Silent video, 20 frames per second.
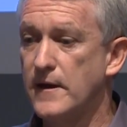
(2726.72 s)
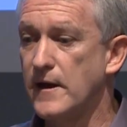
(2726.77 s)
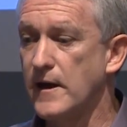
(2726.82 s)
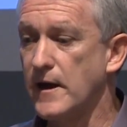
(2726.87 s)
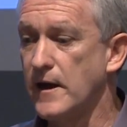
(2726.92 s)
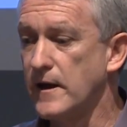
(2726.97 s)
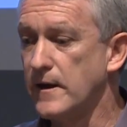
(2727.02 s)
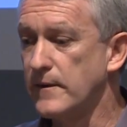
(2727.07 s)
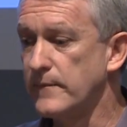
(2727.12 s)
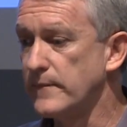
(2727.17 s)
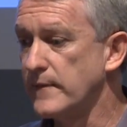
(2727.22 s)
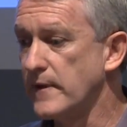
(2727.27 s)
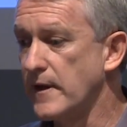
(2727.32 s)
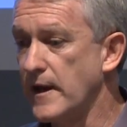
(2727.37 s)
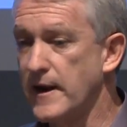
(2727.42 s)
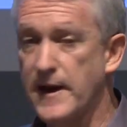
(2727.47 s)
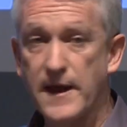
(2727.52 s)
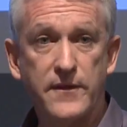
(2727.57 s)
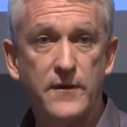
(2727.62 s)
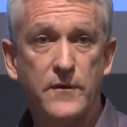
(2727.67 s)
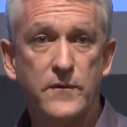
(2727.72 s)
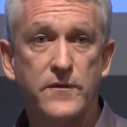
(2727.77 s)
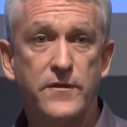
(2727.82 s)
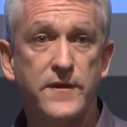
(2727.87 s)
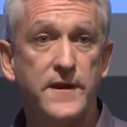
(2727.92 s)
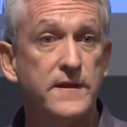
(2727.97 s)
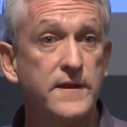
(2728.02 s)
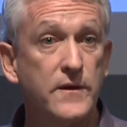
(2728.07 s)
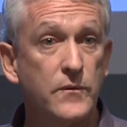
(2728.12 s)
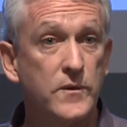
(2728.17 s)
Another
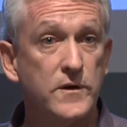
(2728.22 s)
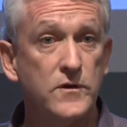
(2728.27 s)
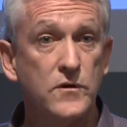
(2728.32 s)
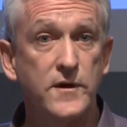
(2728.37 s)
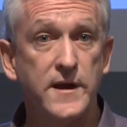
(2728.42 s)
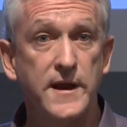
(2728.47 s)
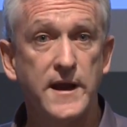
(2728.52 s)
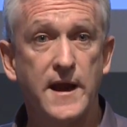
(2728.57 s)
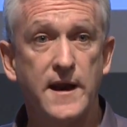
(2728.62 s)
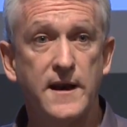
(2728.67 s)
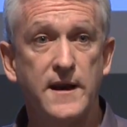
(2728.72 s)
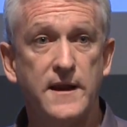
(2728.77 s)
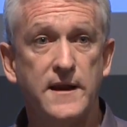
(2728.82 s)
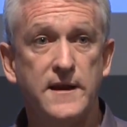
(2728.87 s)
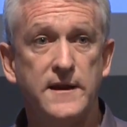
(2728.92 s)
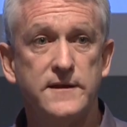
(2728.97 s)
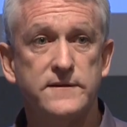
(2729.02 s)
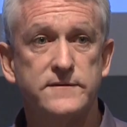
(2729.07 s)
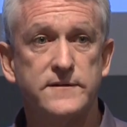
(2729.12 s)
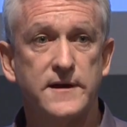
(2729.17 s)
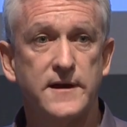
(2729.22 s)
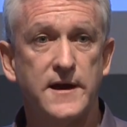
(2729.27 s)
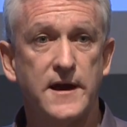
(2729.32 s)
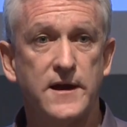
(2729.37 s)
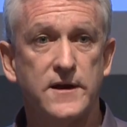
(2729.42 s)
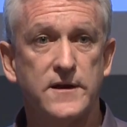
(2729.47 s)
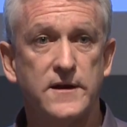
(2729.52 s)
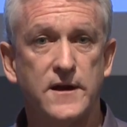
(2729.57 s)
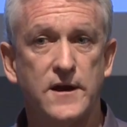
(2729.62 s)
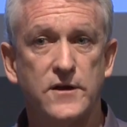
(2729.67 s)
thing that we're looking at is
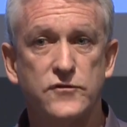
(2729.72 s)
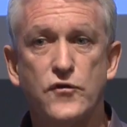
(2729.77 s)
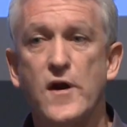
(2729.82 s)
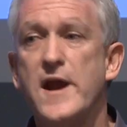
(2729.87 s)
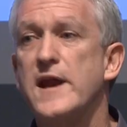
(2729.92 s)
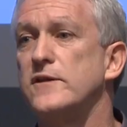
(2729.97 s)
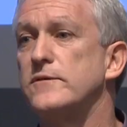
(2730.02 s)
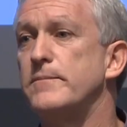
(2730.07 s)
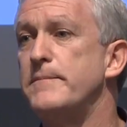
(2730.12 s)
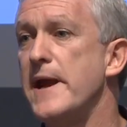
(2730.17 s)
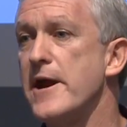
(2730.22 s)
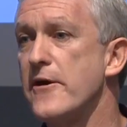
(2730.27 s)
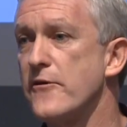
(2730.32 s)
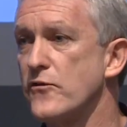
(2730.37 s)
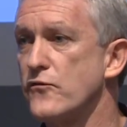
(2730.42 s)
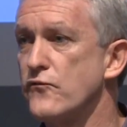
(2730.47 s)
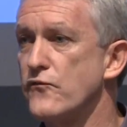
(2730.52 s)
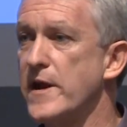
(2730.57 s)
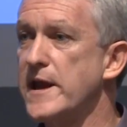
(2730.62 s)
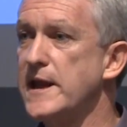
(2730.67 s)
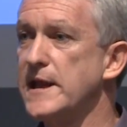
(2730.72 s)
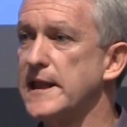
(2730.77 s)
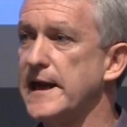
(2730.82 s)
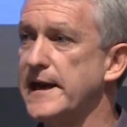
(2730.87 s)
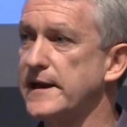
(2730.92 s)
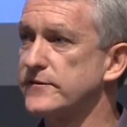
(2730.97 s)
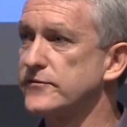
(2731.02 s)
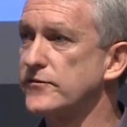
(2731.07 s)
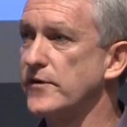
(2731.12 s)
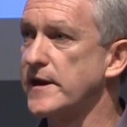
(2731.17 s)
a transparent
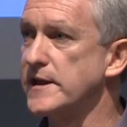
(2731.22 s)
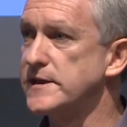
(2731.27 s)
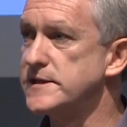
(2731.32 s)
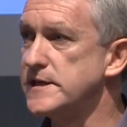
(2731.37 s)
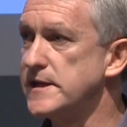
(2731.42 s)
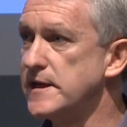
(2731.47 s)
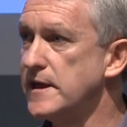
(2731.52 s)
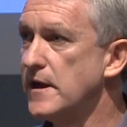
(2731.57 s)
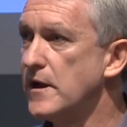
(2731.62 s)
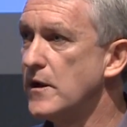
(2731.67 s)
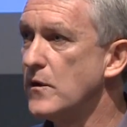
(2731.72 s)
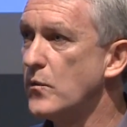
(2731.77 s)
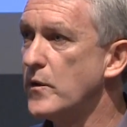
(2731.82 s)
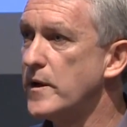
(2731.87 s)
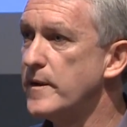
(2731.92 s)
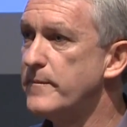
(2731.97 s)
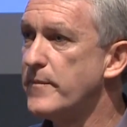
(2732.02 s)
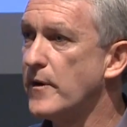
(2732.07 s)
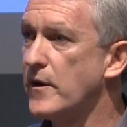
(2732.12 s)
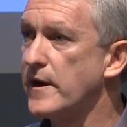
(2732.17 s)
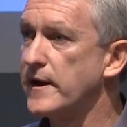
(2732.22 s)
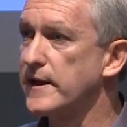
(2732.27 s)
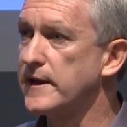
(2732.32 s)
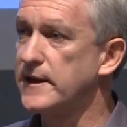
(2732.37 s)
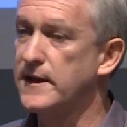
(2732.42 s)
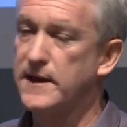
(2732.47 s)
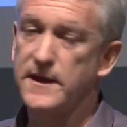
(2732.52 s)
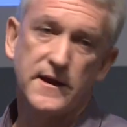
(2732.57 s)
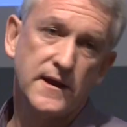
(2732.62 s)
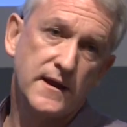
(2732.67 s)
regulator strategy, whereby
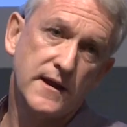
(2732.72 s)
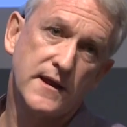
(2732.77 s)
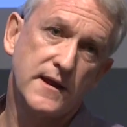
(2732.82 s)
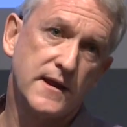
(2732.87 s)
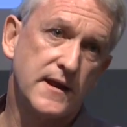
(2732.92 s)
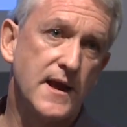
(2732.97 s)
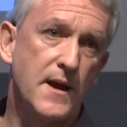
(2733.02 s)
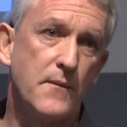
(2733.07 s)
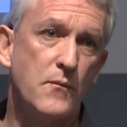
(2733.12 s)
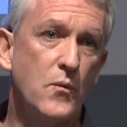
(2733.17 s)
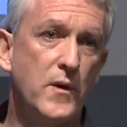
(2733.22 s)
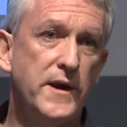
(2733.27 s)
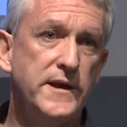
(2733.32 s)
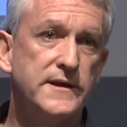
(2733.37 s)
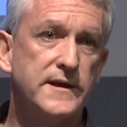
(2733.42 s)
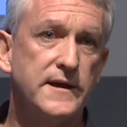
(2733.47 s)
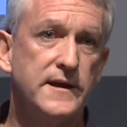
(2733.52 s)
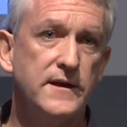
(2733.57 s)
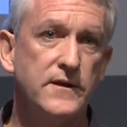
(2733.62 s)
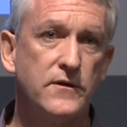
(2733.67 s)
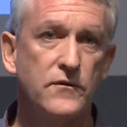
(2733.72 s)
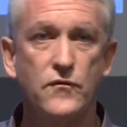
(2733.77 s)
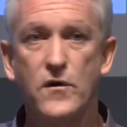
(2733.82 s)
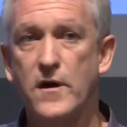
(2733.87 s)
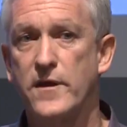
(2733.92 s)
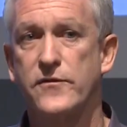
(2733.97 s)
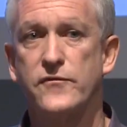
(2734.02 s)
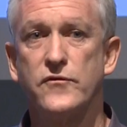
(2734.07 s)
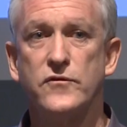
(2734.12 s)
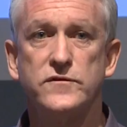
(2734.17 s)
come winter,
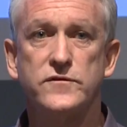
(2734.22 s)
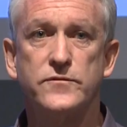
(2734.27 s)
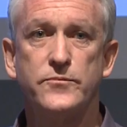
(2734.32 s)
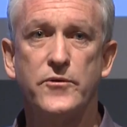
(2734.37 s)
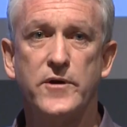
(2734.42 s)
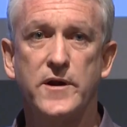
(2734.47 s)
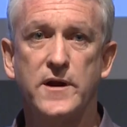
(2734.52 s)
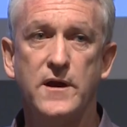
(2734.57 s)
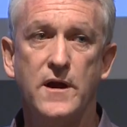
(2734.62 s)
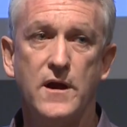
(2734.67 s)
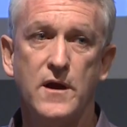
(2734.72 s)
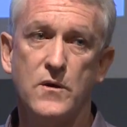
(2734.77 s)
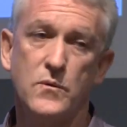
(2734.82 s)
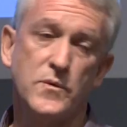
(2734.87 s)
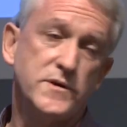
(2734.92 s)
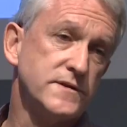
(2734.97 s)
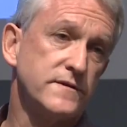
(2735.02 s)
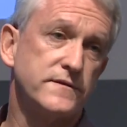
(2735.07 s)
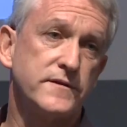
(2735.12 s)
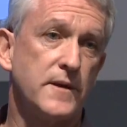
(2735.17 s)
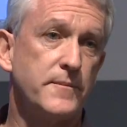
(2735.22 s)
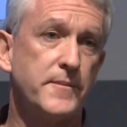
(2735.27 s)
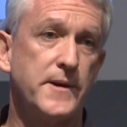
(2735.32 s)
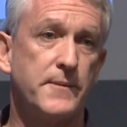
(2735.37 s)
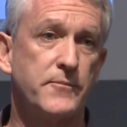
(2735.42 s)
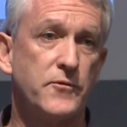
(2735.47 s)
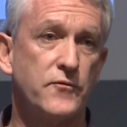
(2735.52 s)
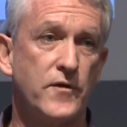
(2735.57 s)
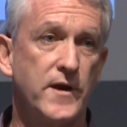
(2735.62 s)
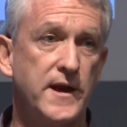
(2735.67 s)
right through spring, we just open
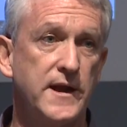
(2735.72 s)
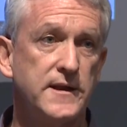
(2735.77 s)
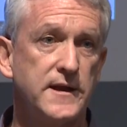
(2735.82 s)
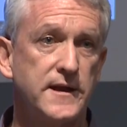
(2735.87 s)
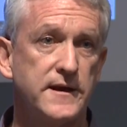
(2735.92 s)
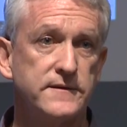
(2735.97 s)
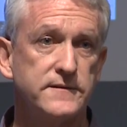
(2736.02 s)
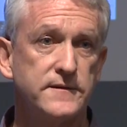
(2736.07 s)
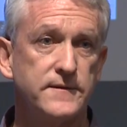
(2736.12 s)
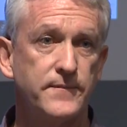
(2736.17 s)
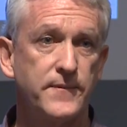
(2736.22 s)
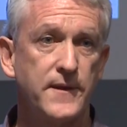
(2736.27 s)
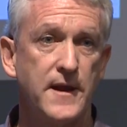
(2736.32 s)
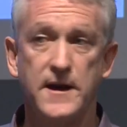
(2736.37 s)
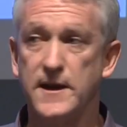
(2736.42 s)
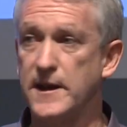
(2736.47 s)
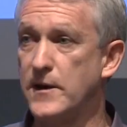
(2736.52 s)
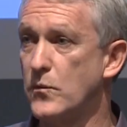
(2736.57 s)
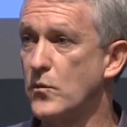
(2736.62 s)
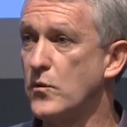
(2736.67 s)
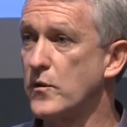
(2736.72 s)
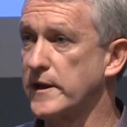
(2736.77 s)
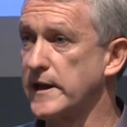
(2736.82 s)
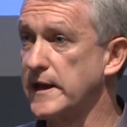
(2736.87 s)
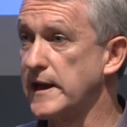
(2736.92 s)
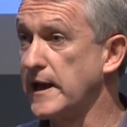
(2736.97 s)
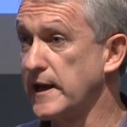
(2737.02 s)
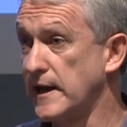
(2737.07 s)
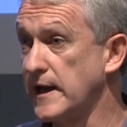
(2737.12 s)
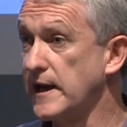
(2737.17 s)
up the regulators and let water
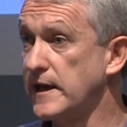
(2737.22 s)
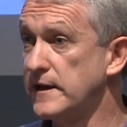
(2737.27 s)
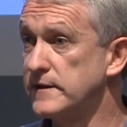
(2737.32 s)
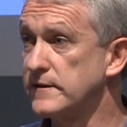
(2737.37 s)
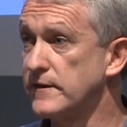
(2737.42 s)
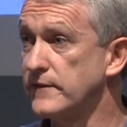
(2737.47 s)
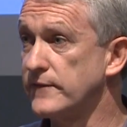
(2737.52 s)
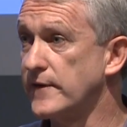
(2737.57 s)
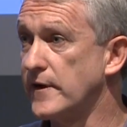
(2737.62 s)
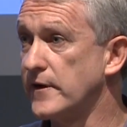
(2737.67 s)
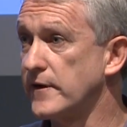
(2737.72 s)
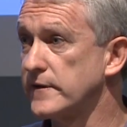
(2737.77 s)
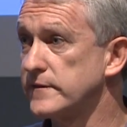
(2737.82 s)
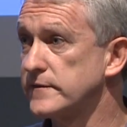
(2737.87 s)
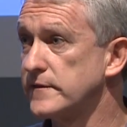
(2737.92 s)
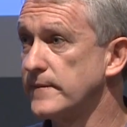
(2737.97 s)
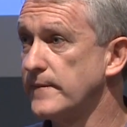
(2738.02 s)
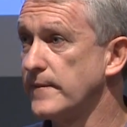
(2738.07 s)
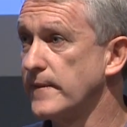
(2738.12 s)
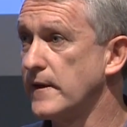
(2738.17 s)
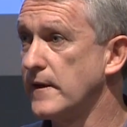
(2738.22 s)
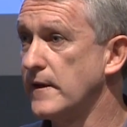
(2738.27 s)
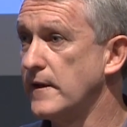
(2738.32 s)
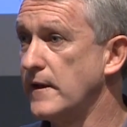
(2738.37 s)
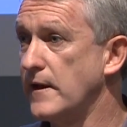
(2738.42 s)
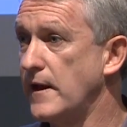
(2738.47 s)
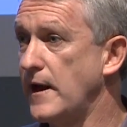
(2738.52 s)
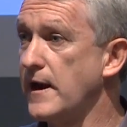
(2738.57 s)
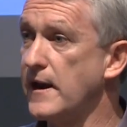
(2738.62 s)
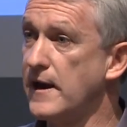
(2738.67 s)
get into the forest.
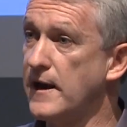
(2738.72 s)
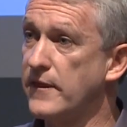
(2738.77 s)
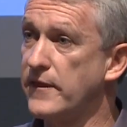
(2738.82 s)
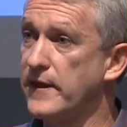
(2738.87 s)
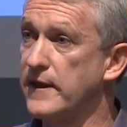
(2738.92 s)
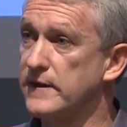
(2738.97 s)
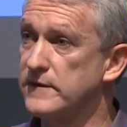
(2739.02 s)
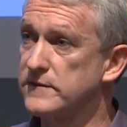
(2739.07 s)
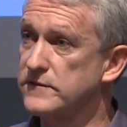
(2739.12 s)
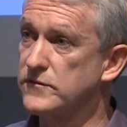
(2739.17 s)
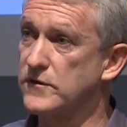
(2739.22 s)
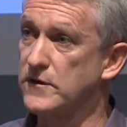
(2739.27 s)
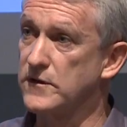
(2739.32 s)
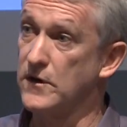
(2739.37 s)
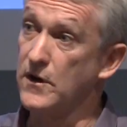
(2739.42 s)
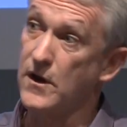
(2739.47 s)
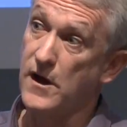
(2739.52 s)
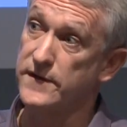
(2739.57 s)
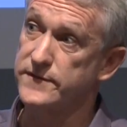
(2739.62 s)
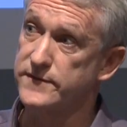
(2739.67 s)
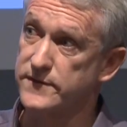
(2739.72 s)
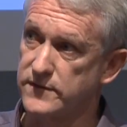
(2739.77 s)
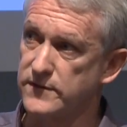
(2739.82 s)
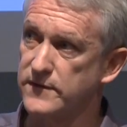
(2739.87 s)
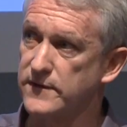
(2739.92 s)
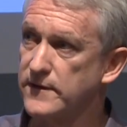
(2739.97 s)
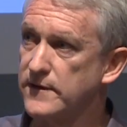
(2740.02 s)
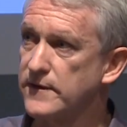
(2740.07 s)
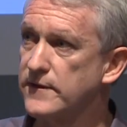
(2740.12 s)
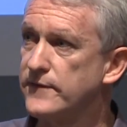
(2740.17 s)
And anything that's sort of lost to
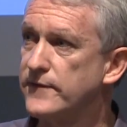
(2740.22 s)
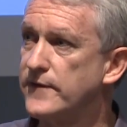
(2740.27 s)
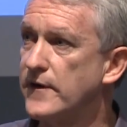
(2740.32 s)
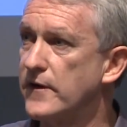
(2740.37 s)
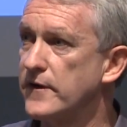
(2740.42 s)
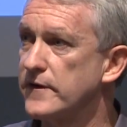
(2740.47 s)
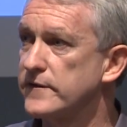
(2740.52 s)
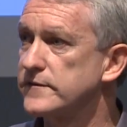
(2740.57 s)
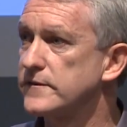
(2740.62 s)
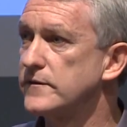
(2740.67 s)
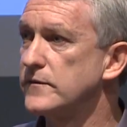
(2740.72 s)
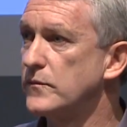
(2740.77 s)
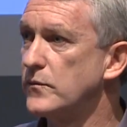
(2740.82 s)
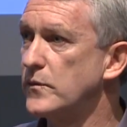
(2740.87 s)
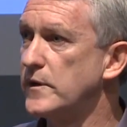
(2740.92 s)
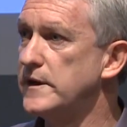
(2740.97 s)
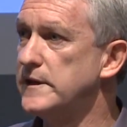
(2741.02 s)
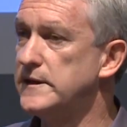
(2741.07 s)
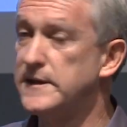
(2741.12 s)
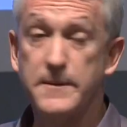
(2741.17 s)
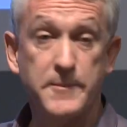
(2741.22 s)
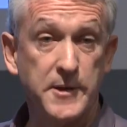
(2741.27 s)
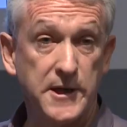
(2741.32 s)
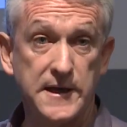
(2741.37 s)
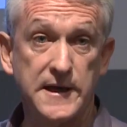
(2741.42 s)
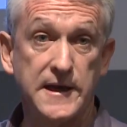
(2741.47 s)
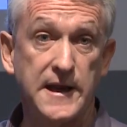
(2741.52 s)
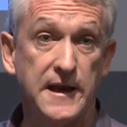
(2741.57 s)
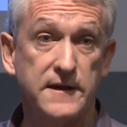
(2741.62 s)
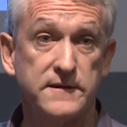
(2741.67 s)
the forest, we debit
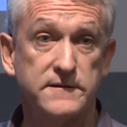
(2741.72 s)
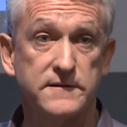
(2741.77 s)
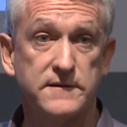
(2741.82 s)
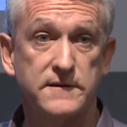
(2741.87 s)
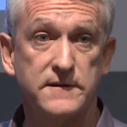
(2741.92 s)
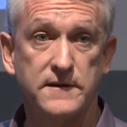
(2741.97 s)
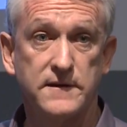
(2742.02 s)
against